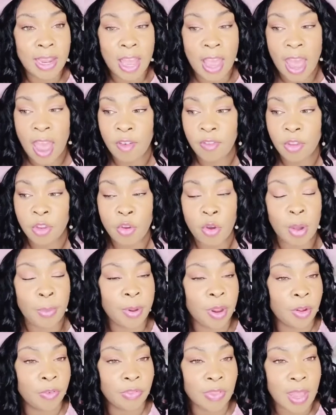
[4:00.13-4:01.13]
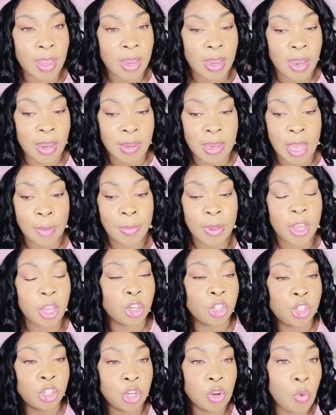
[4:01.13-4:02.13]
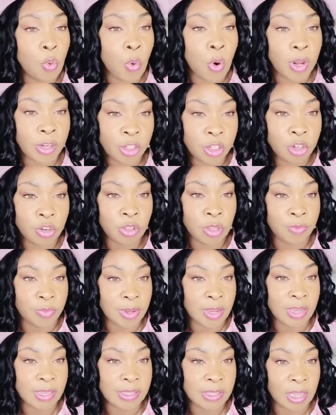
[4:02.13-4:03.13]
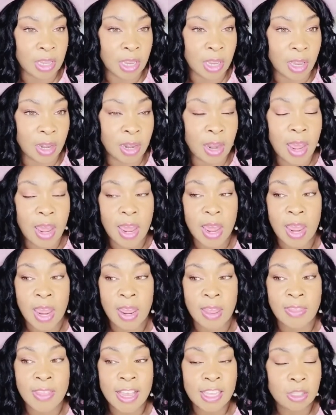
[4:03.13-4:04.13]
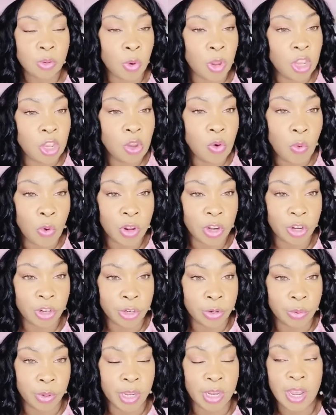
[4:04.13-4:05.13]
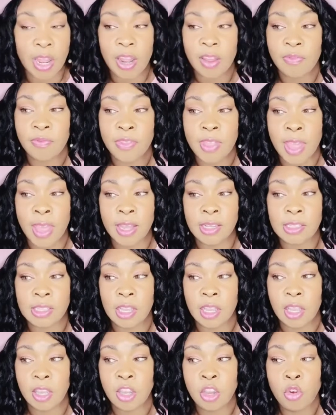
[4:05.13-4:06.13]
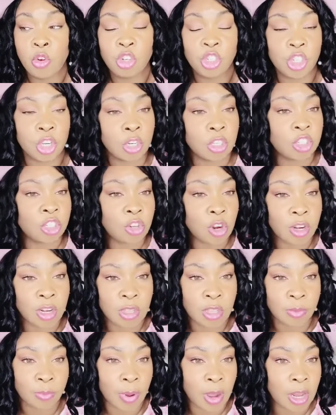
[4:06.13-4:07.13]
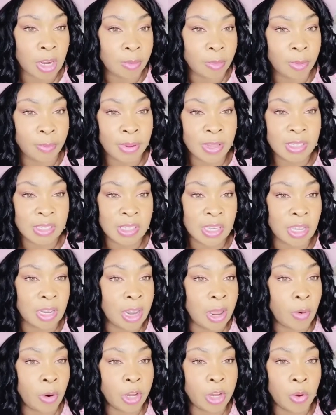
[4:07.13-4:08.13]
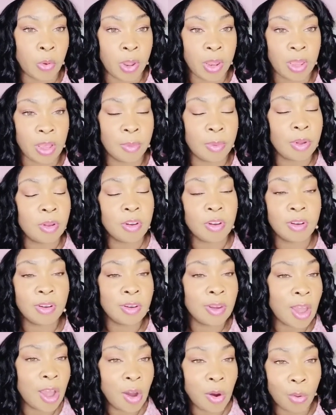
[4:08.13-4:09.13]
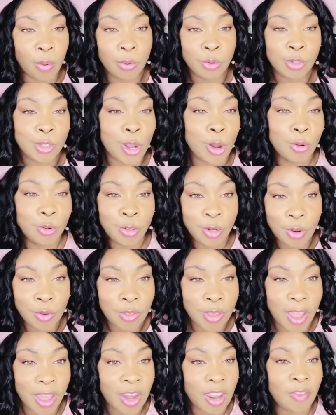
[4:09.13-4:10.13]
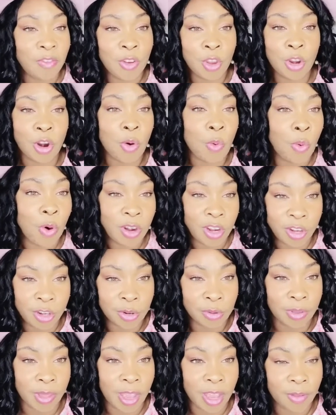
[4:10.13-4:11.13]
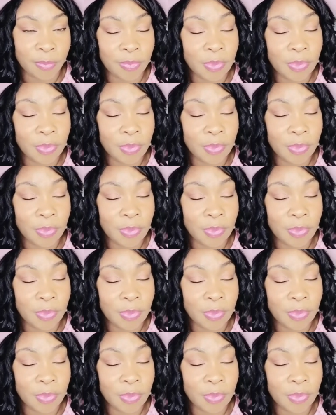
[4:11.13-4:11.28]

have you up here thinking that because you want to do the BSN and that's the way you want to do it, that you should start at the bottom and be a CNA and work your way up. No, don't do that if you don't want to do that.